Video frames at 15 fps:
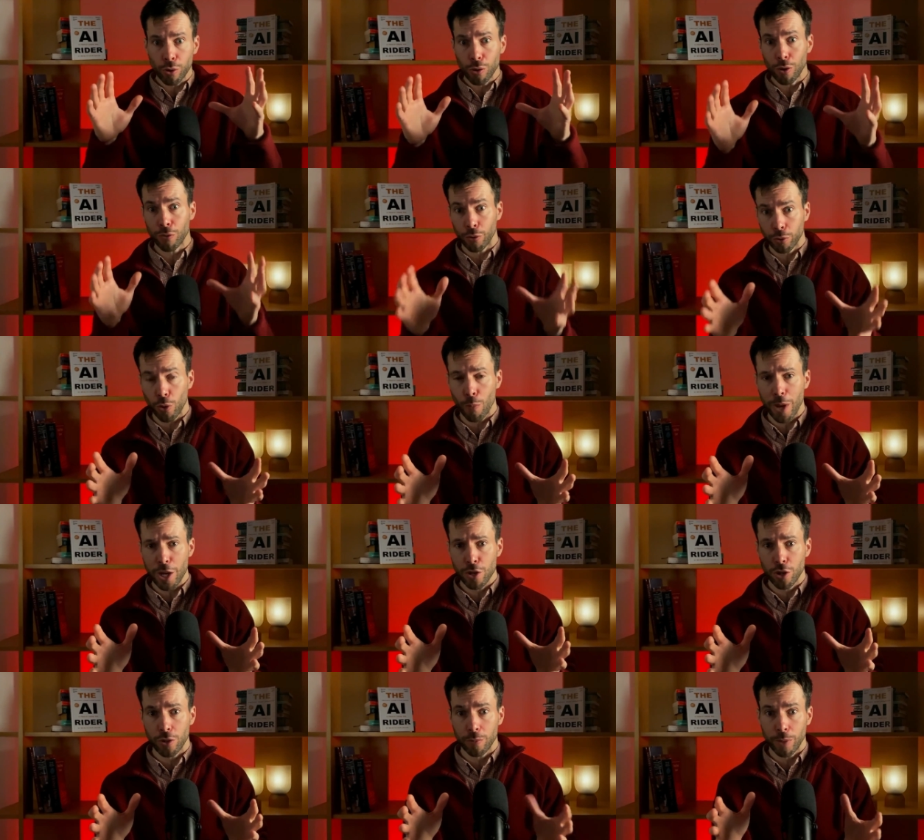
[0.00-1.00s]
of
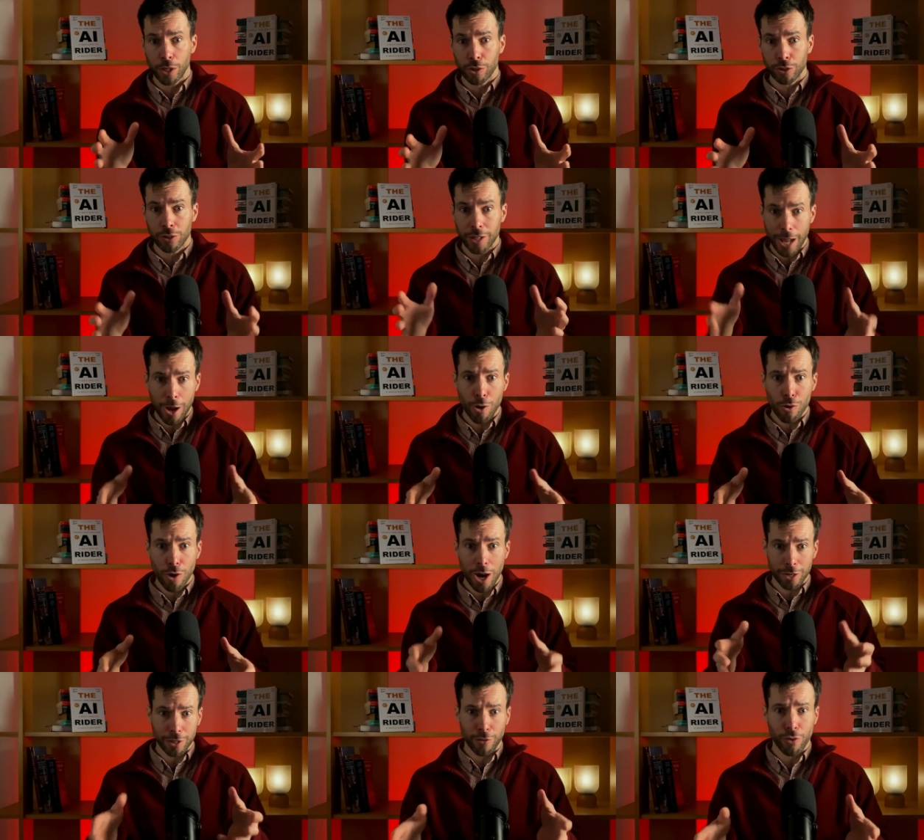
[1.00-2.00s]
automation, because now
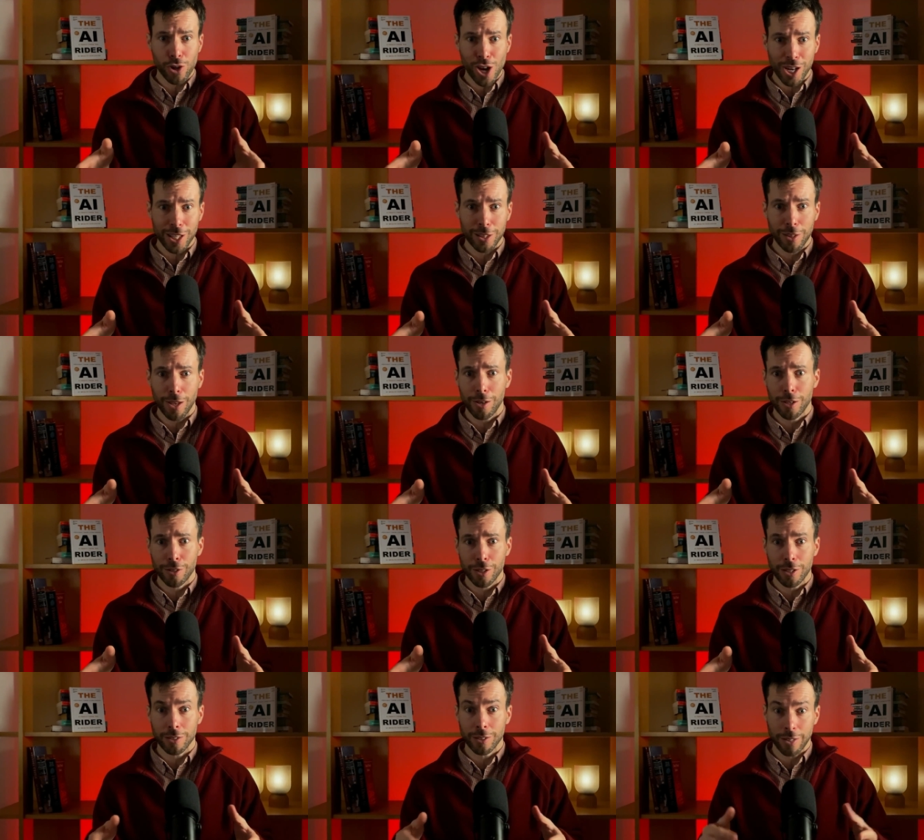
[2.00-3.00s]
artificial
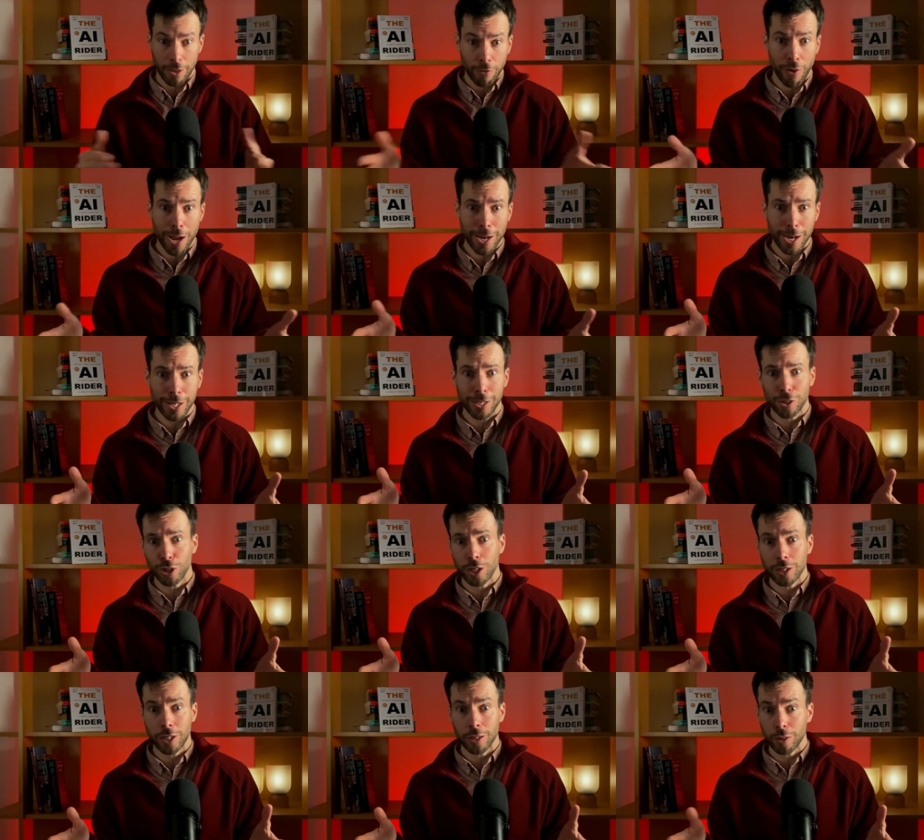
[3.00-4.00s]
intelligence, the final
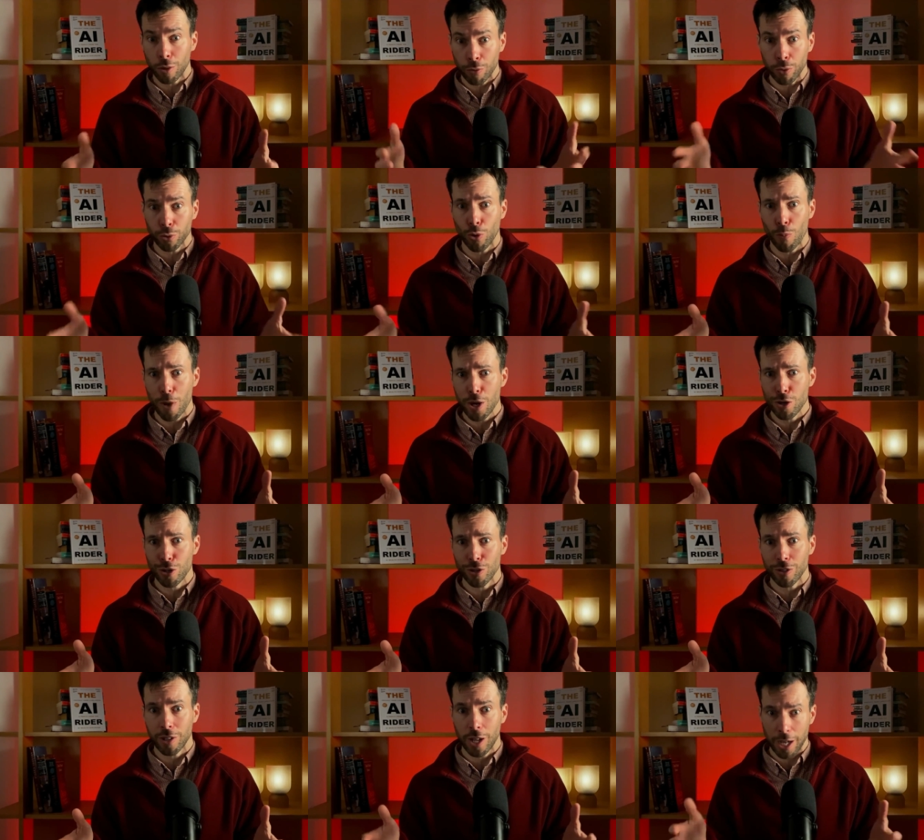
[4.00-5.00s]
ingredient of
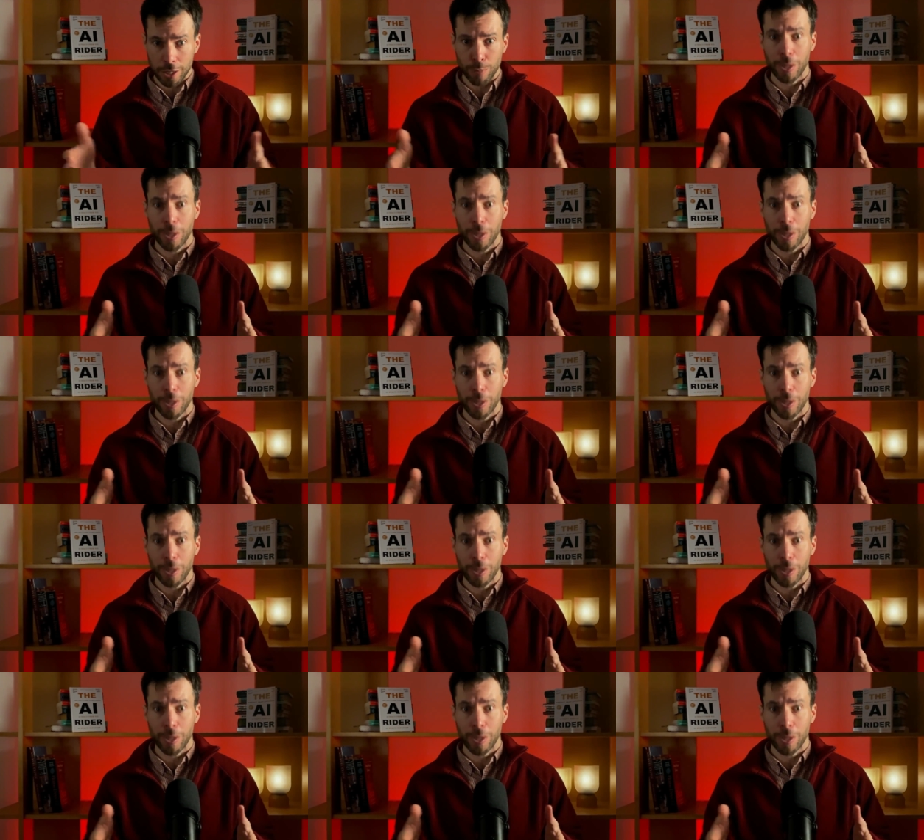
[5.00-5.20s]
automation, has been